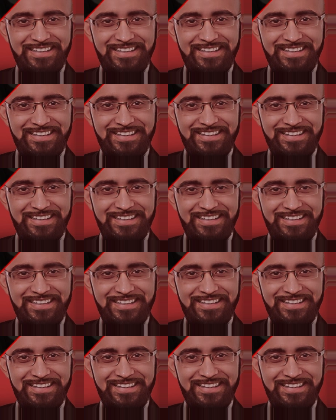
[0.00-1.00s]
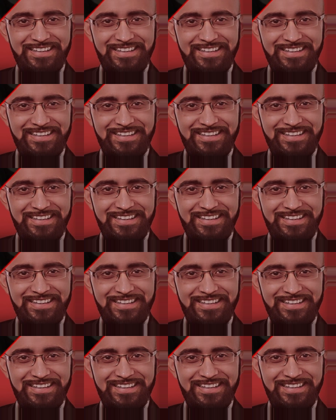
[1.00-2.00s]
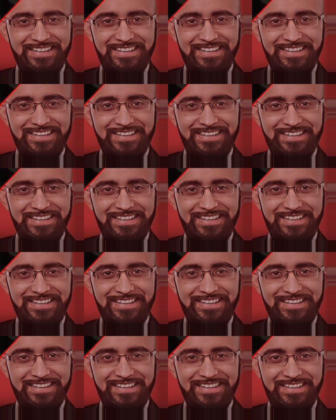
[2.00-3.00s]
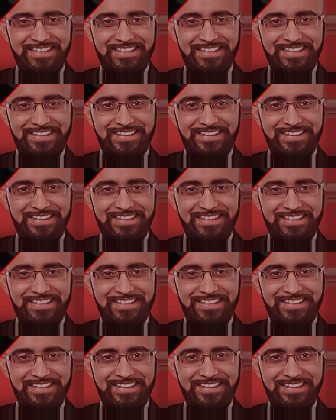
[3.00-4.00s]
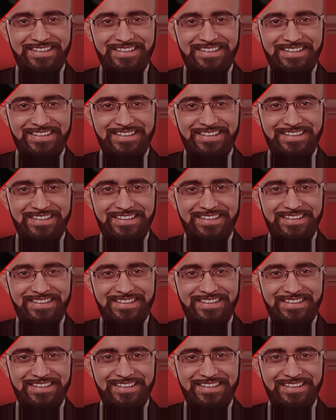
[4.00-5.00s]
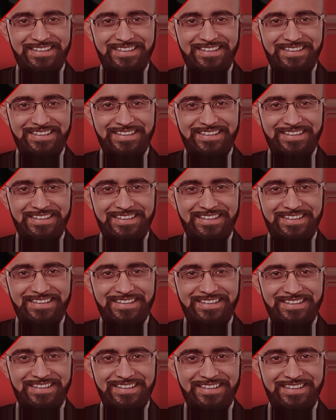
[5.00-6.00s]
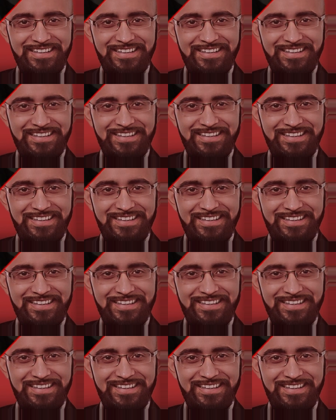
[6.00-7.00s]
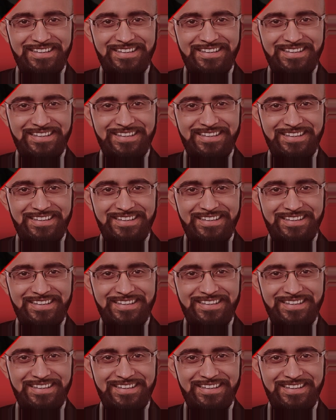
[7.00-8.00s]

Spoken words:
The person shown says nothing.